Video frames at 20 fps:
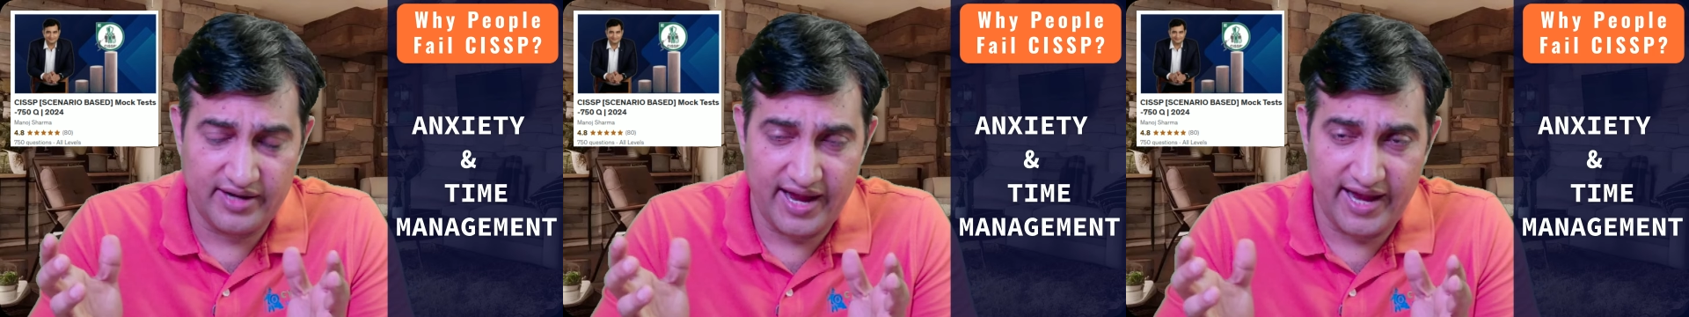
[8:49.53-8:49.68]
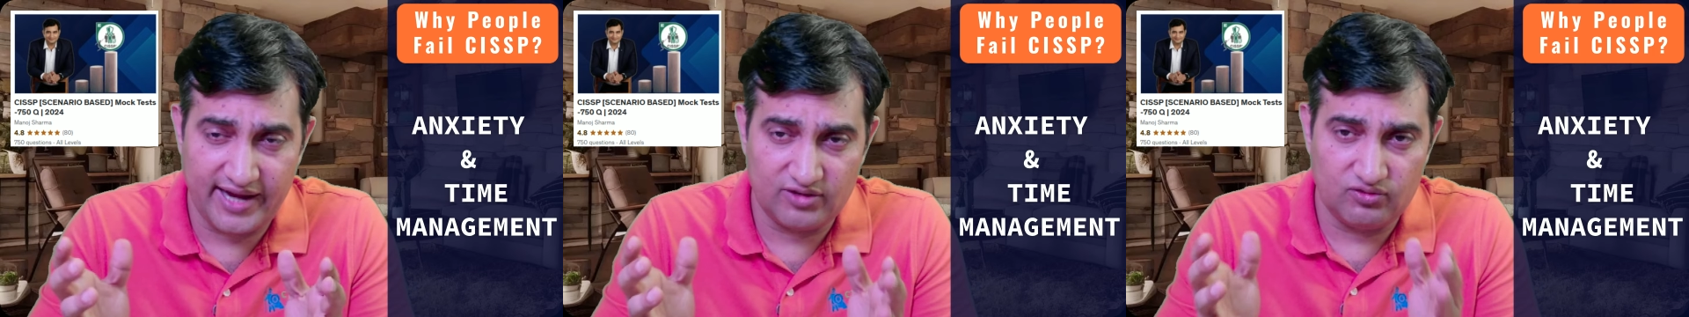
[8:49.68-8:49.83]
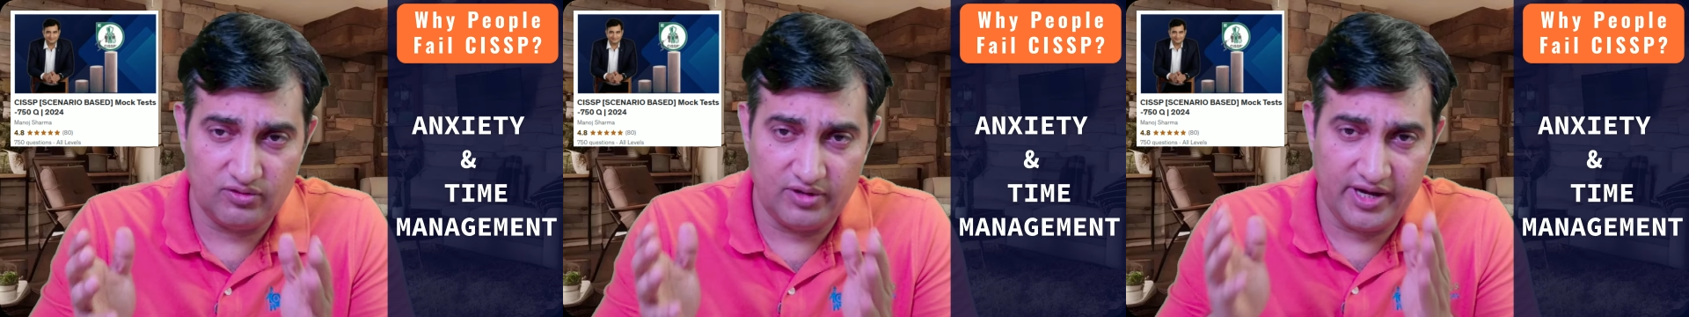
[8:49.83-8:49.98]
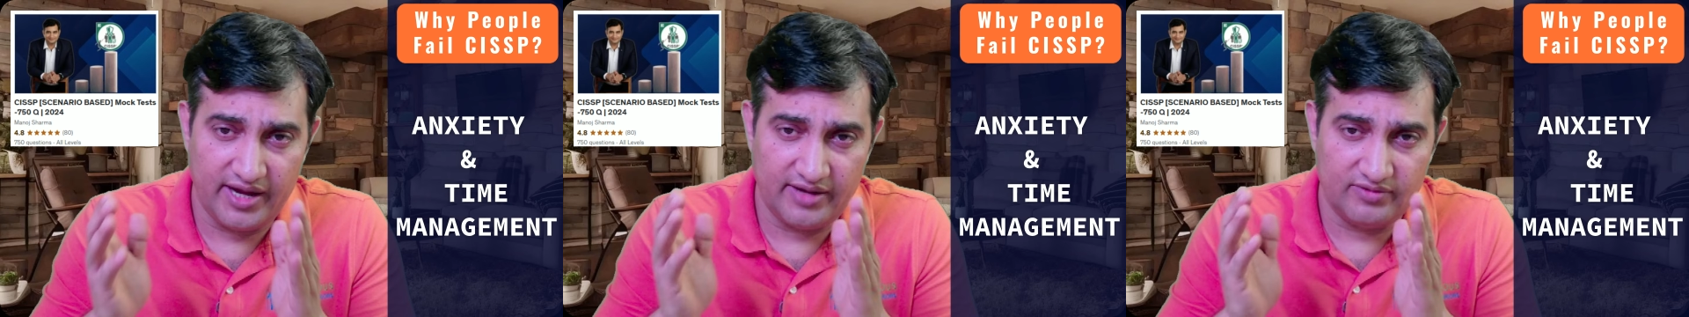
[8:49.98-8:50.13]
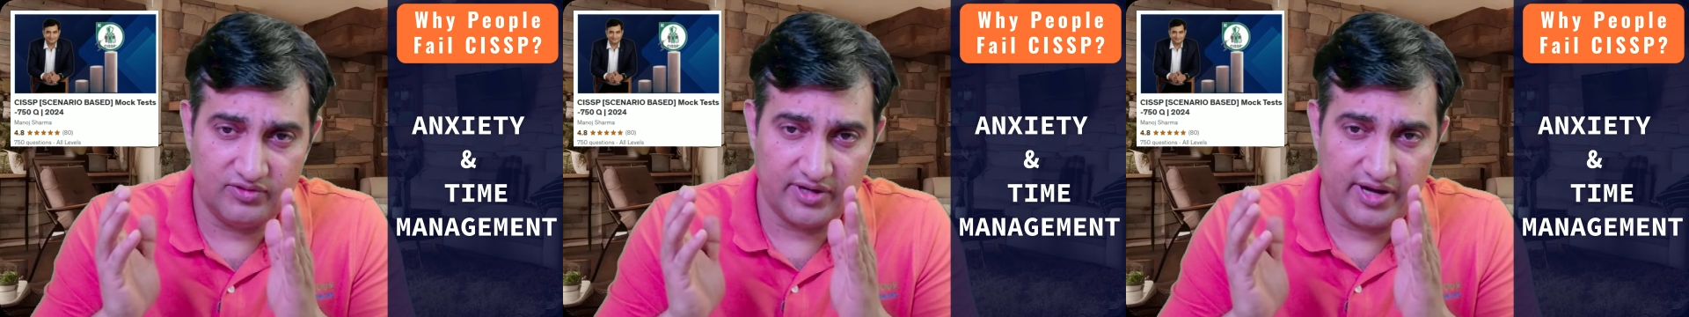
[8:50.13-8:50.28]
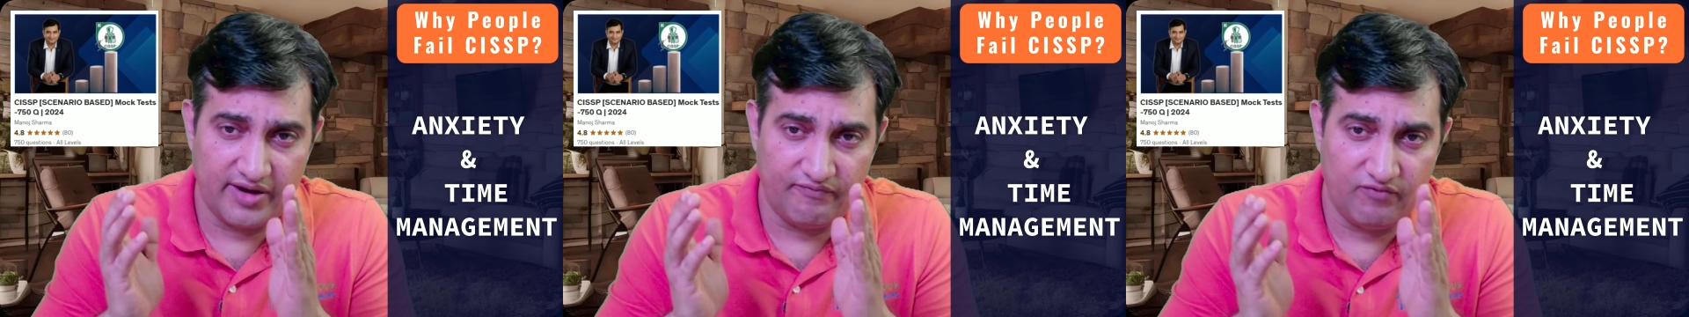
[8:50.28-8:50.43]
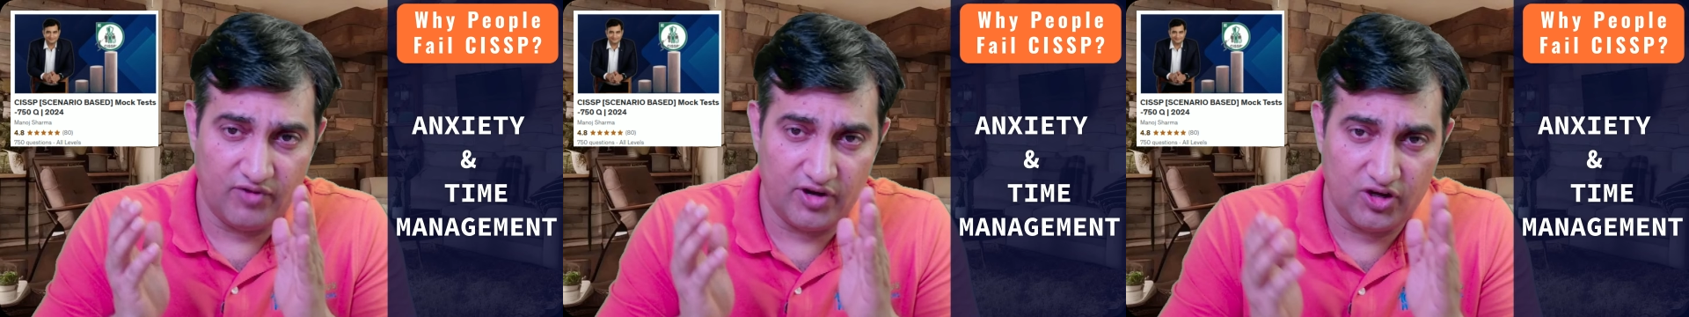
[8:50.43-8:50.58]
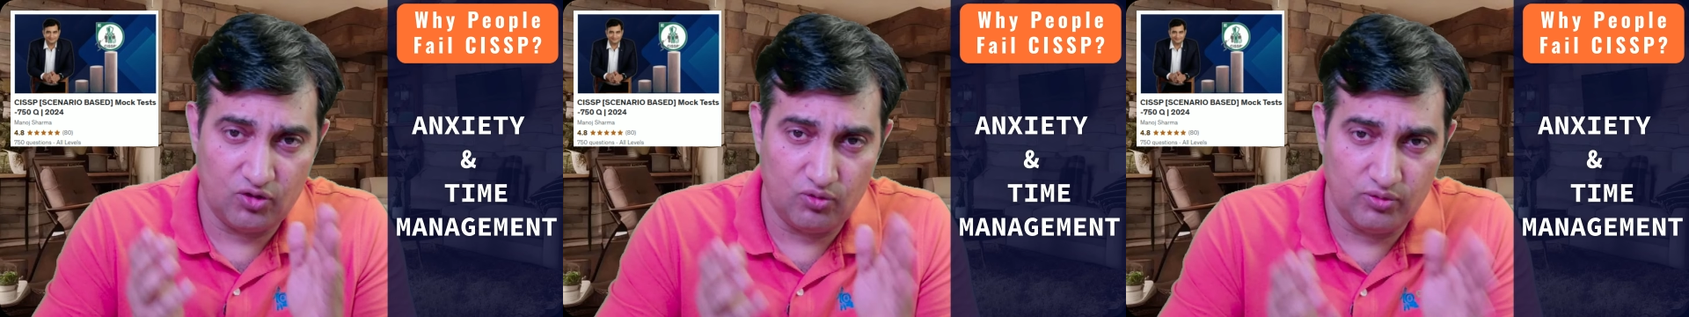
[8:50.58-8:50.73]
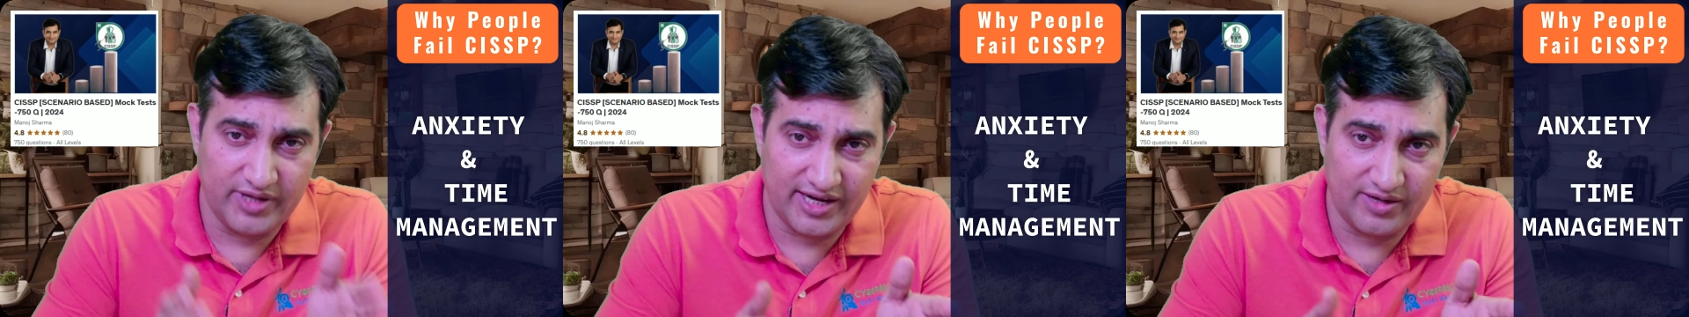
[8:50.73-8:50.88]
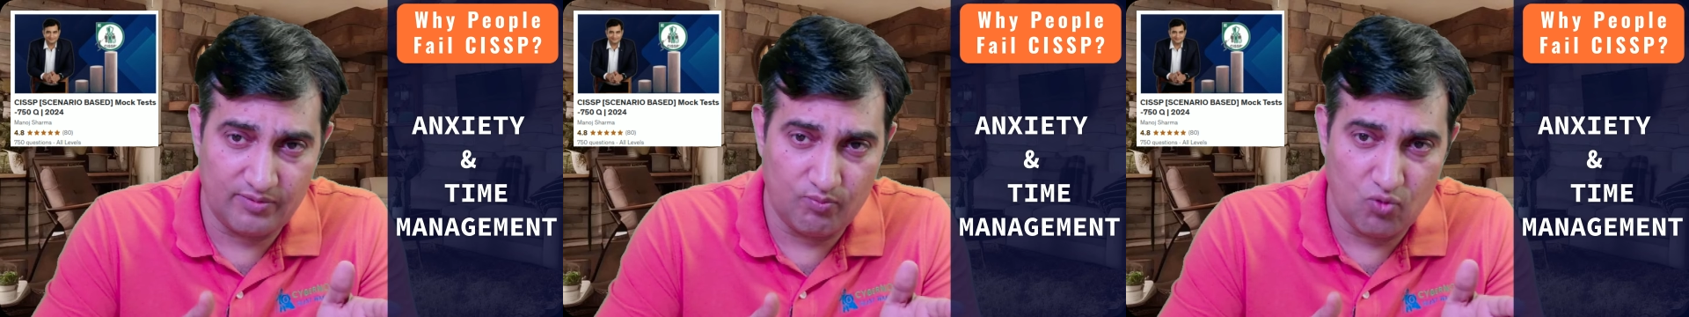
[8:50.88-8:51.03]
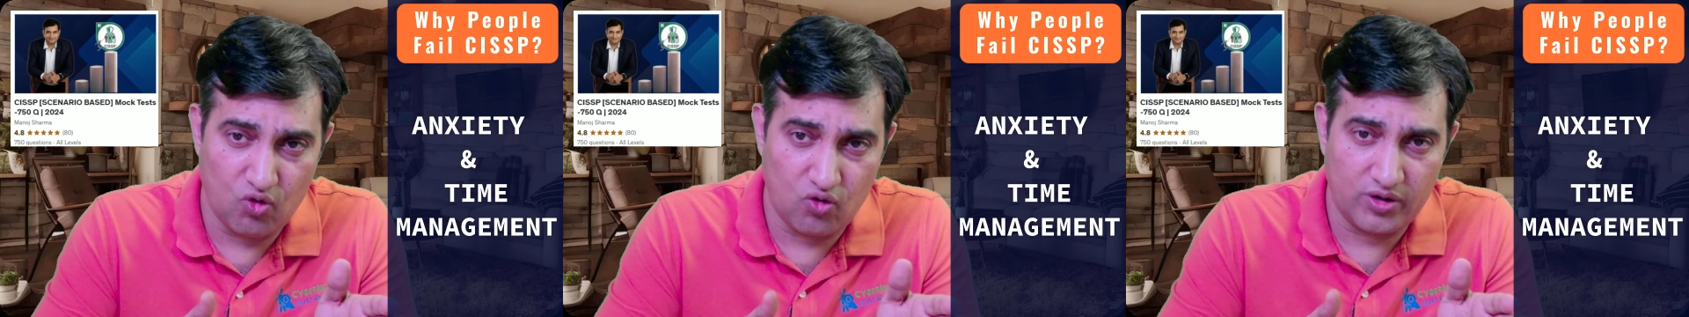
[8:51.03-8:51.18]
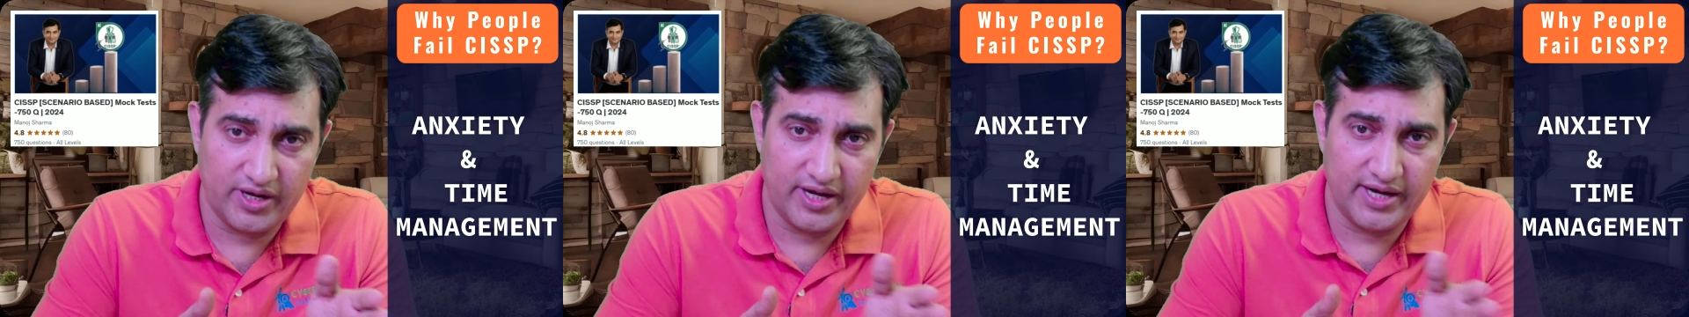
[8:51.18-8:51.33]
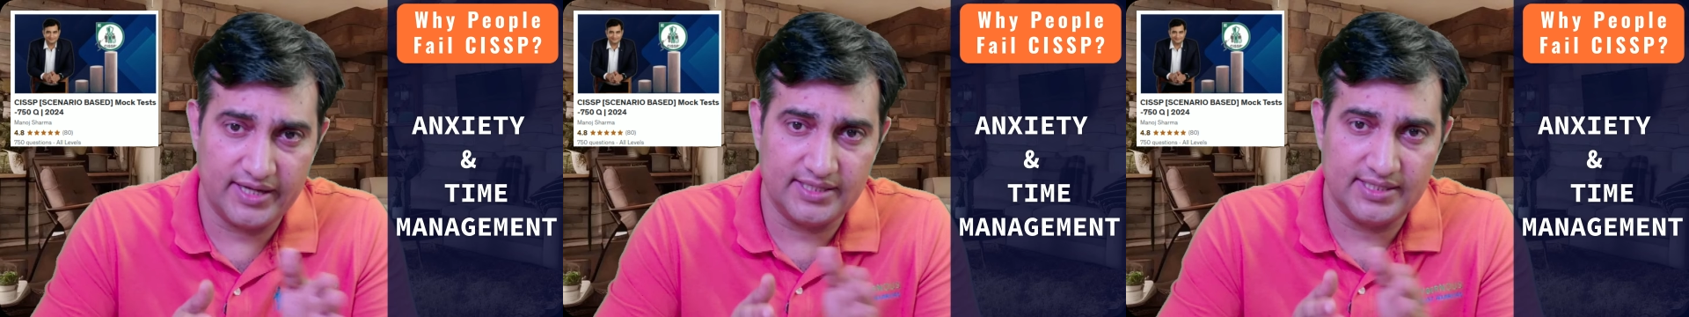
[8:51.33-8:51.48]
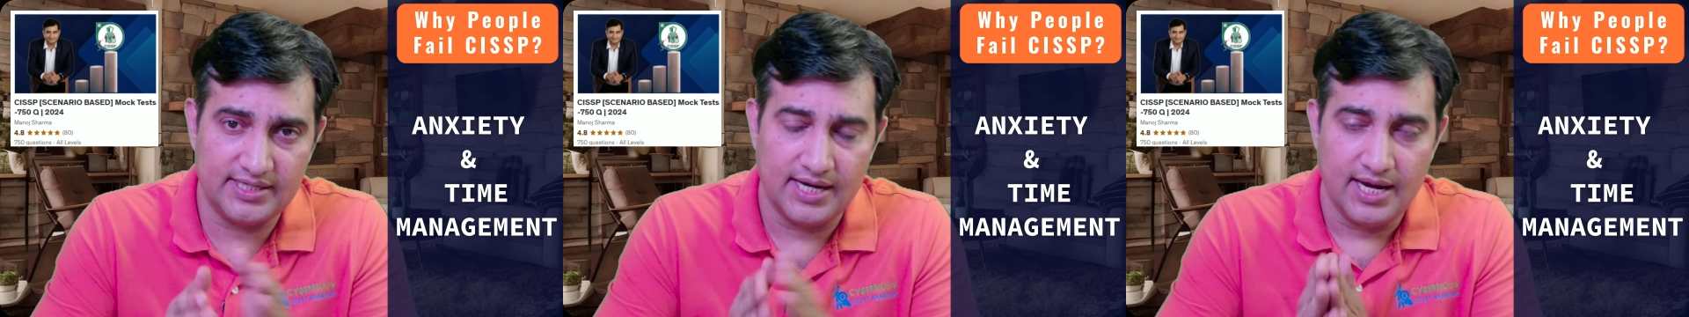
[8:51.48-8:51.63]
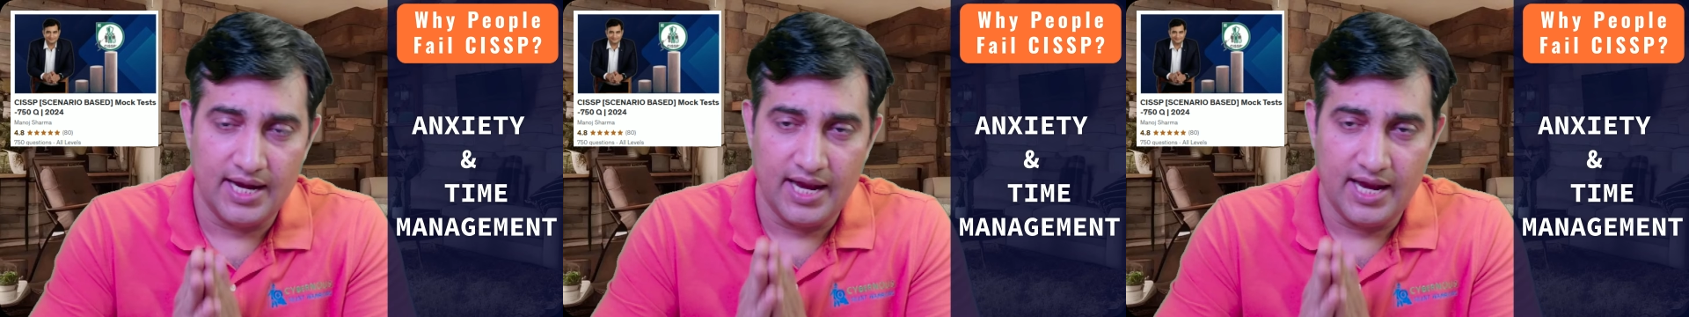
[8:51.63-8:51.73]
actually have referred to that mock test,